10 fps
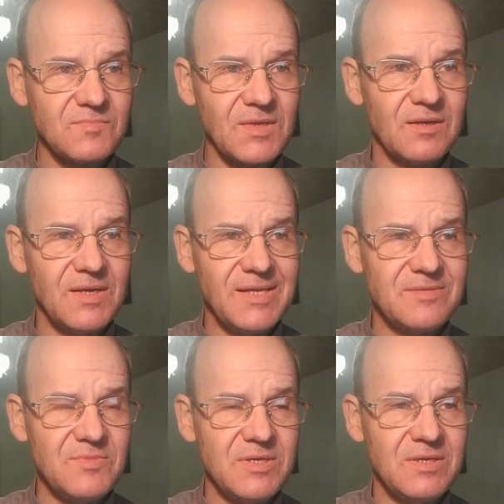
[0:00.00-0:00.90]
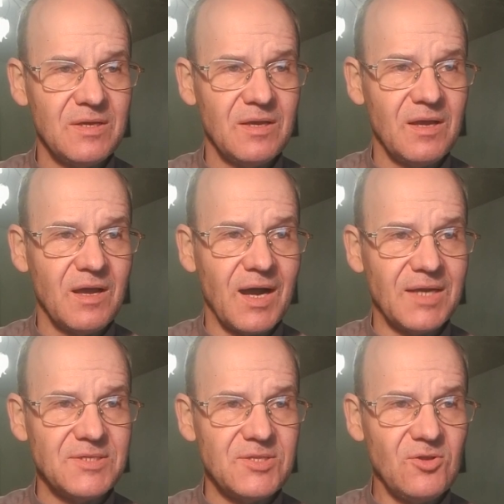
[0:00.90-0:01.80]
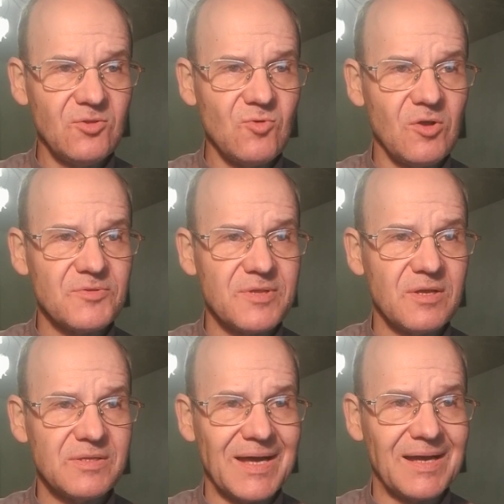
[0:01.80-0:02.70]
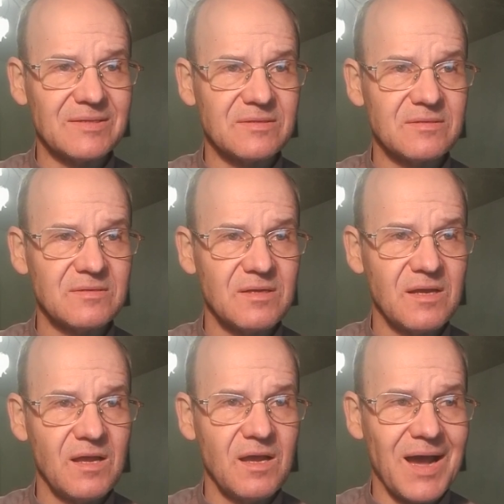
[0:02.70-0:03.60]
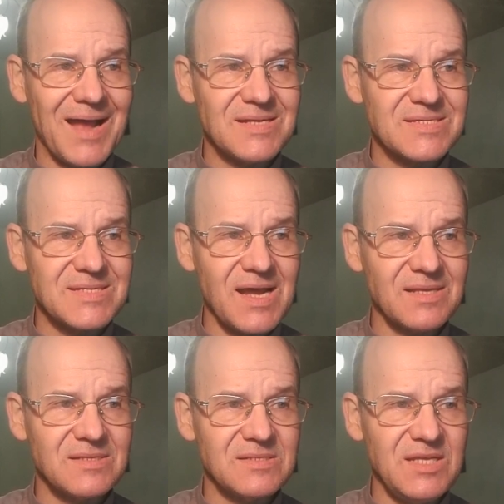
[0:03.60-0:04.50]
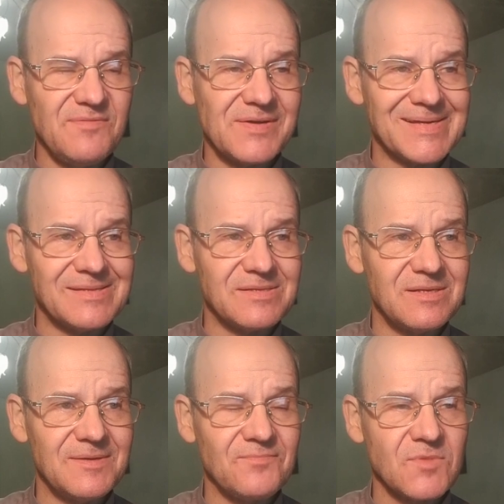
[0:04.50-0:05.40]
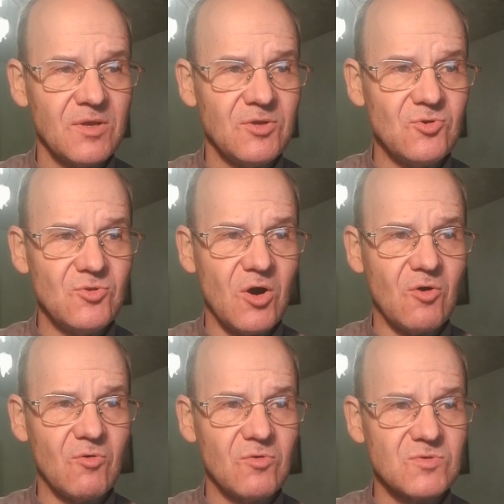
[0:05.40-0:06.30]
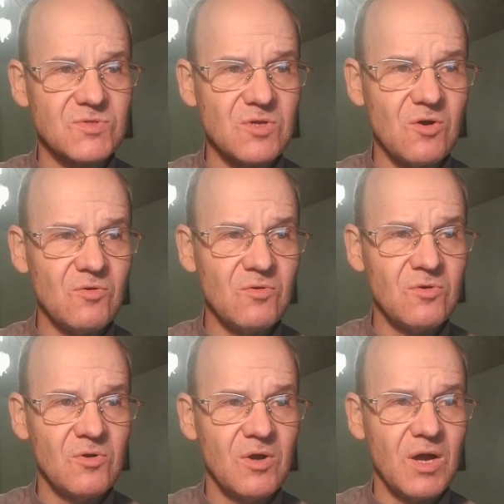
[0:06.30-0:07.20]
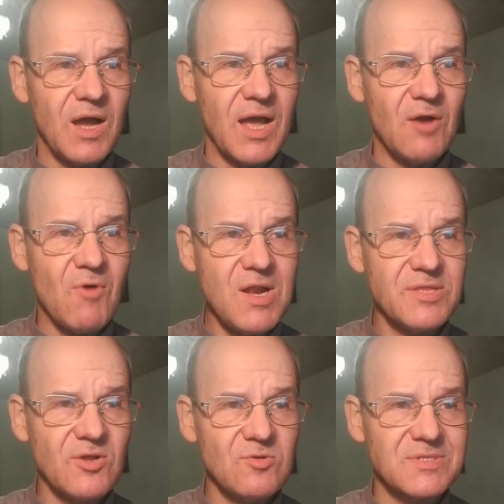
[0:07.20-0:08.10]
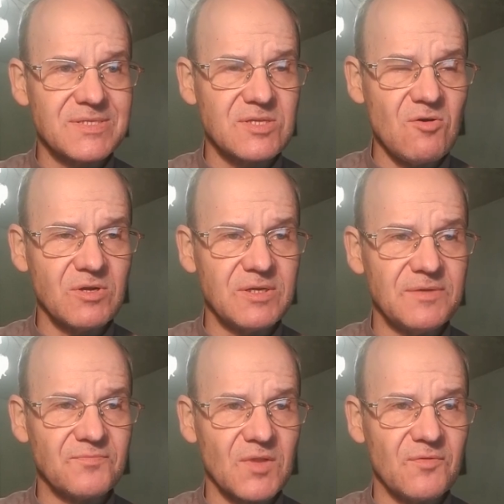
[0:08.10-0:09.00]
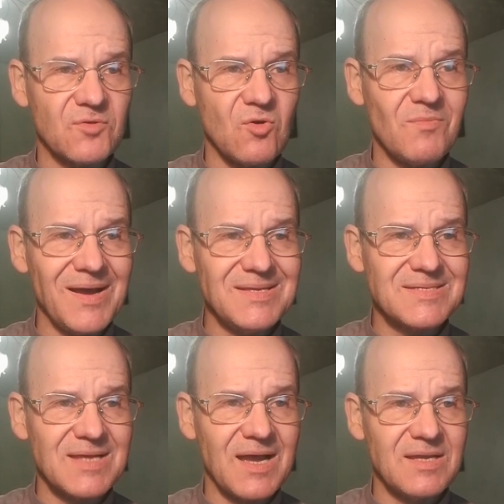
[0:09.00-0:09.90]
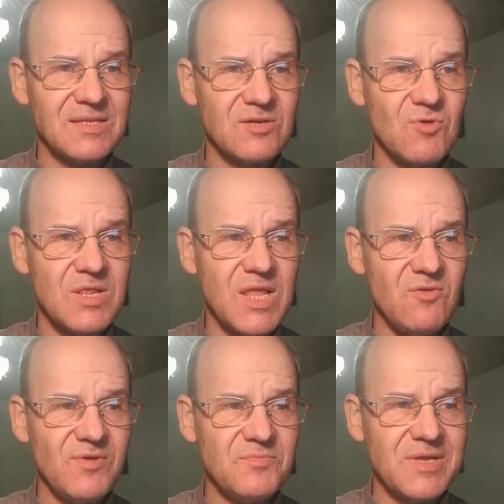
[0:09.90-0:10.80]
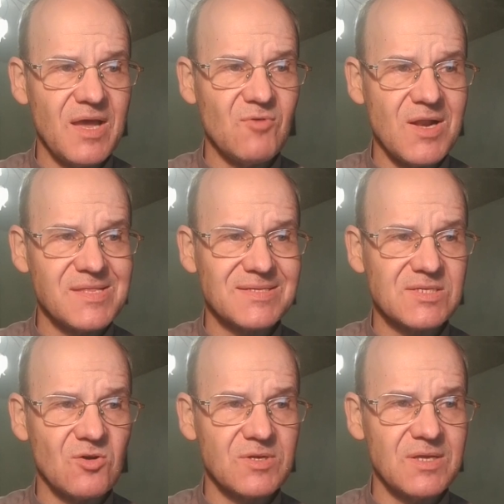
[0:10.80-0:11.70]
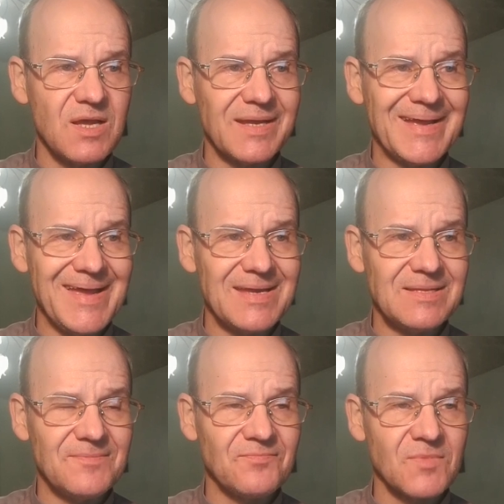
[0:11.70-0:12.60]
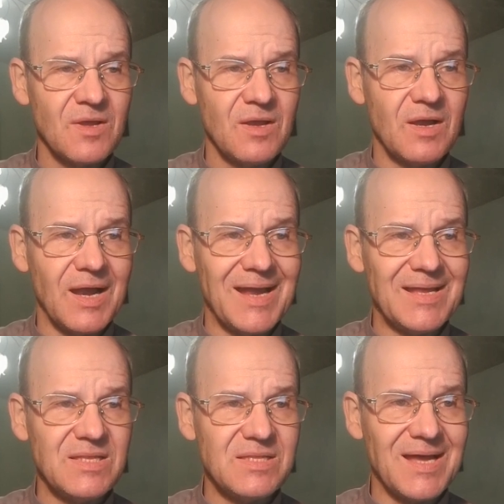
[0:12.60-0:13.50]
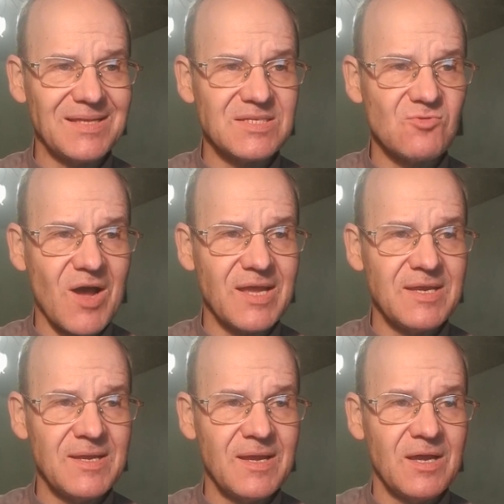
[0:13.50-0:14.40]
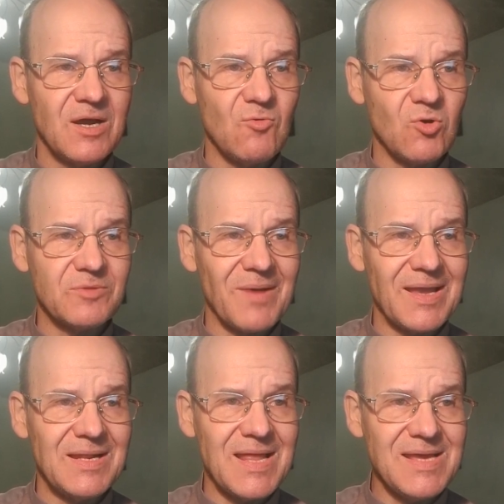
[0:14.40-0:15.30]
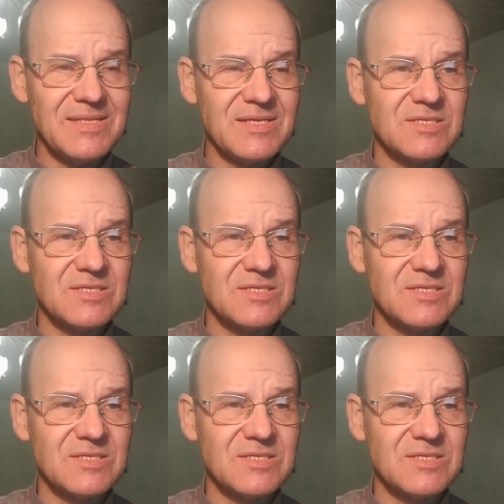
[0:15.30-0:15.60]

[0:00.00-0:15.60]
I did not want that. I'll start differently, so a well-told story from my side will never be a well-told story again. And that's why what my latest